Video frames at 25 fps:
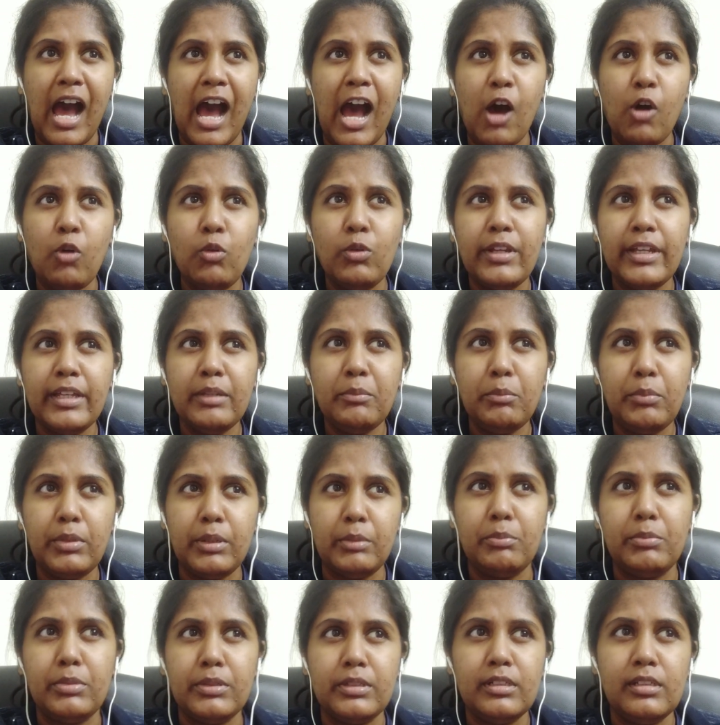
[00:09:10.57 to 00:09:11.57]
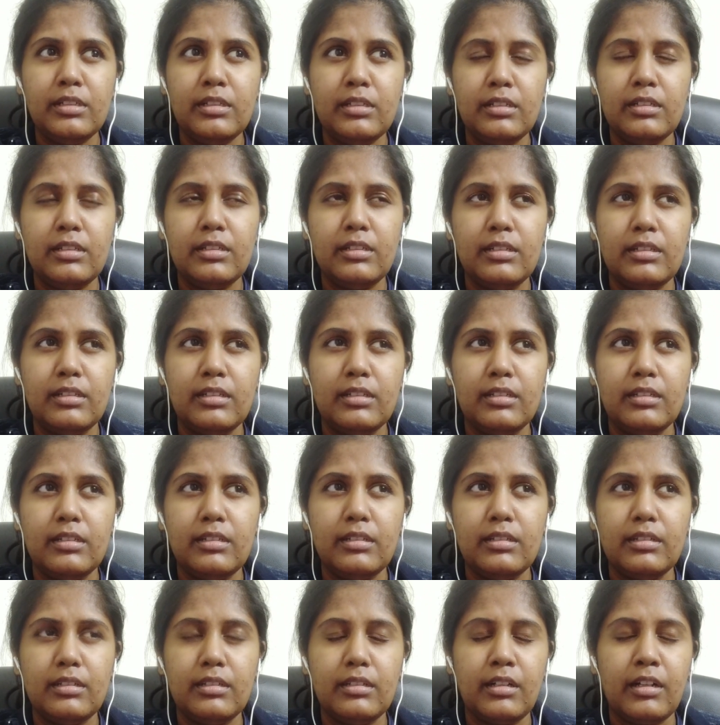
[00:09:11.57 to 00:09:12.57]
how can people
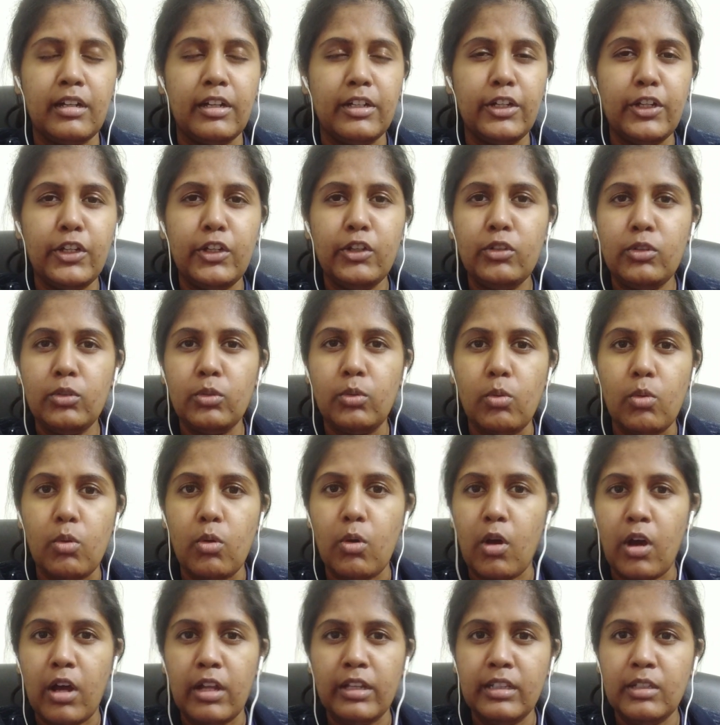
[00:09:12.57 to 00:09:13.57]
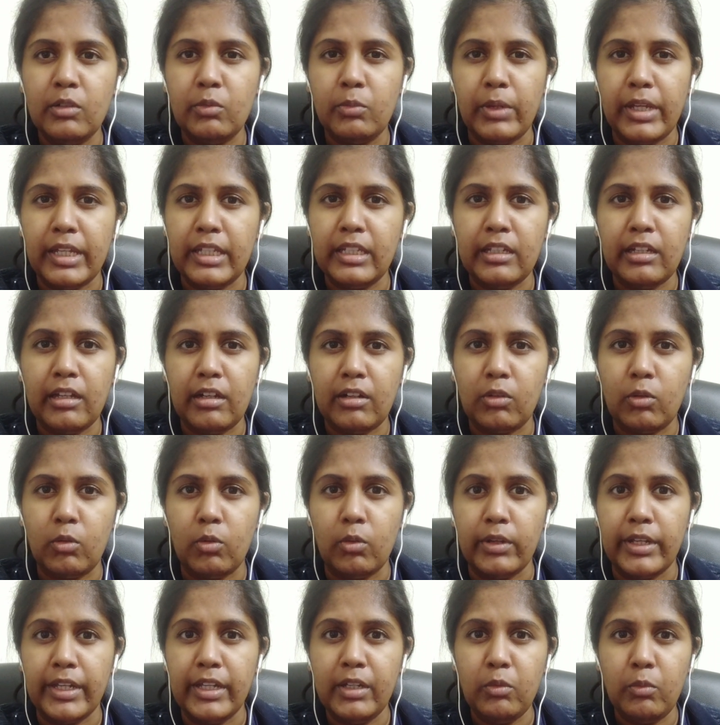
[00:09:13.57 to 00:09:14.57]
continue to go on the way they are
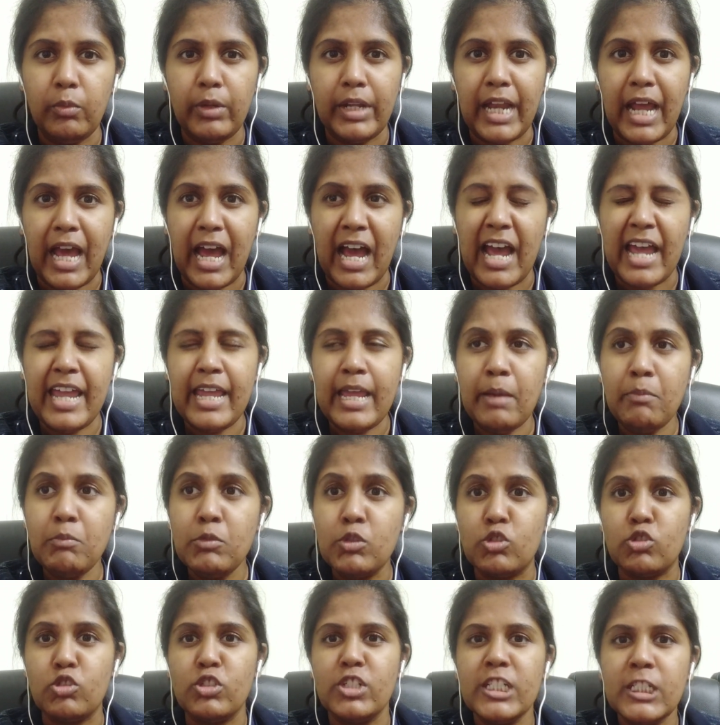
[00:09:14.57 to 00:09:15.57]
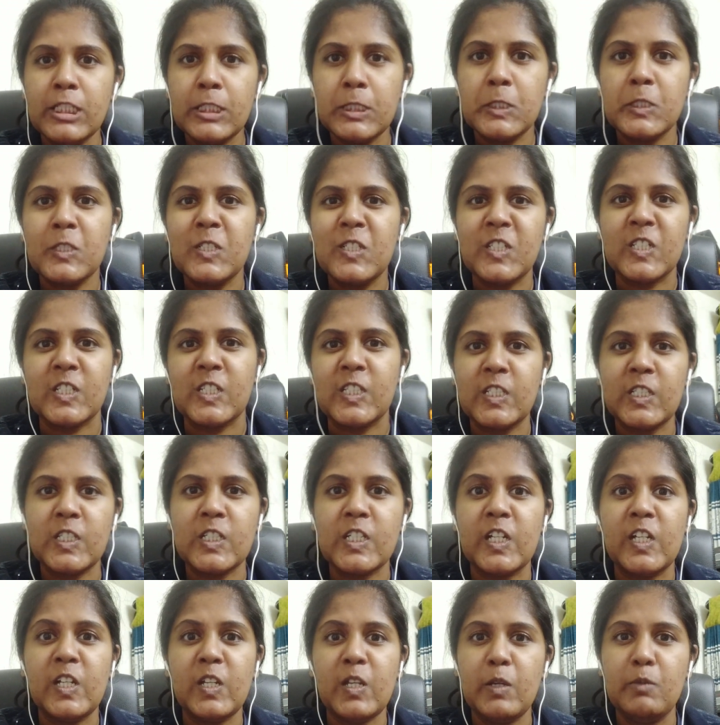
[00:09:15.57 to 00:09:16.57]
going when I am going through such
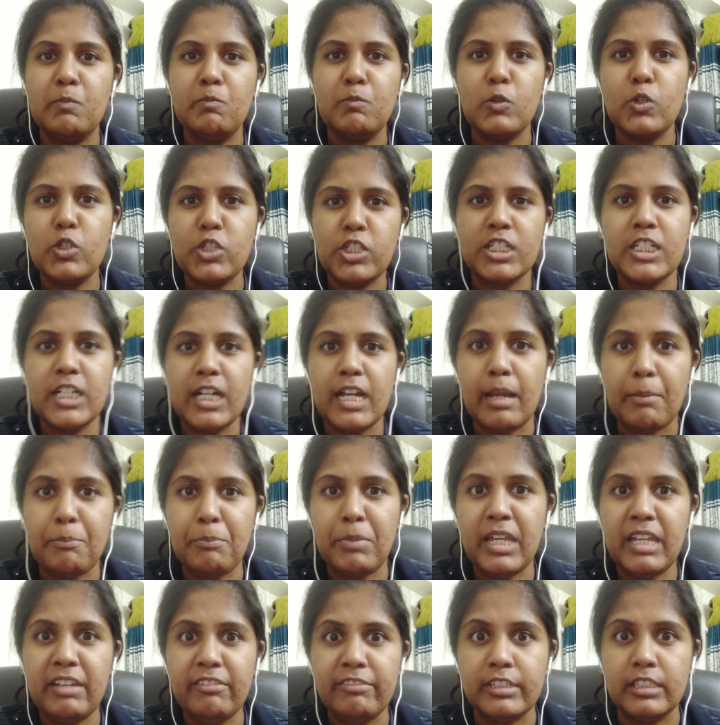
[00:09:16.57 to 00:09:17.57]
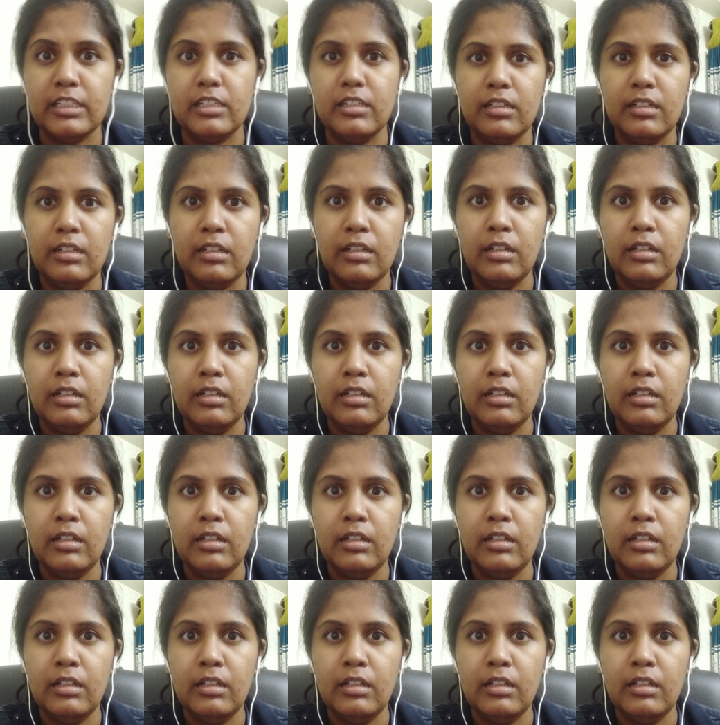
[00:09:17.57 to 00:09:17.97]
an emotional upheaval?